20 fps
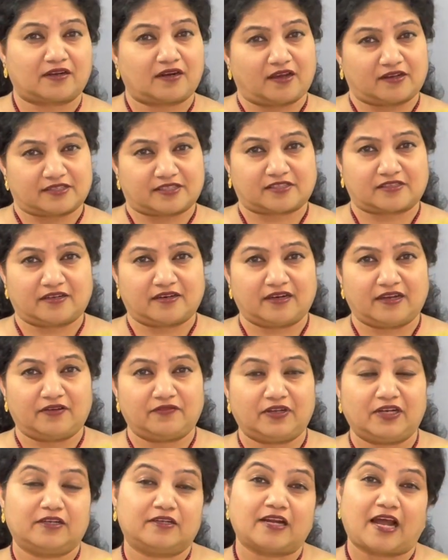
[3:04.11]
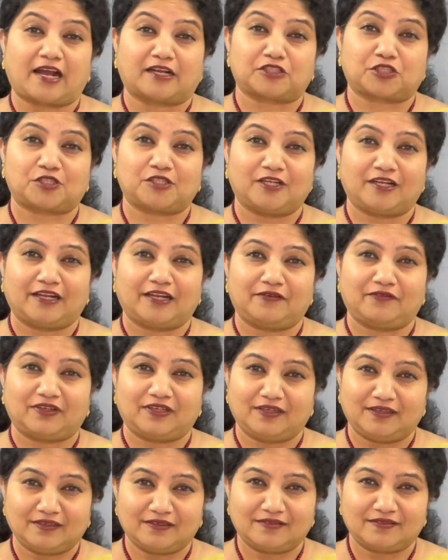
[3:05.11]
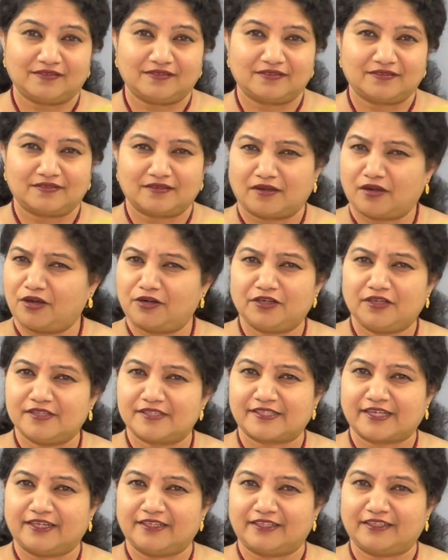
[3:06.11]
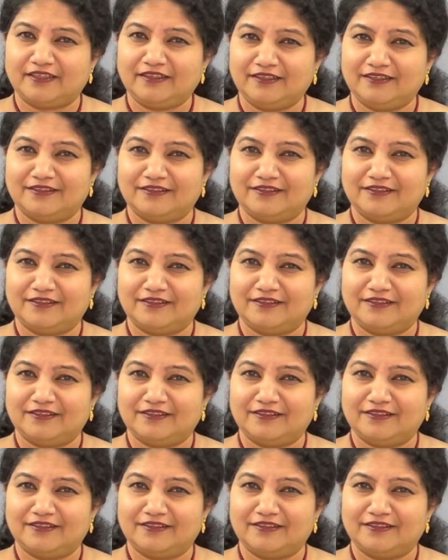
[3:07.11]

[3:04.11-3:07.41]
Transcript: cluster level, national level? Are you sending?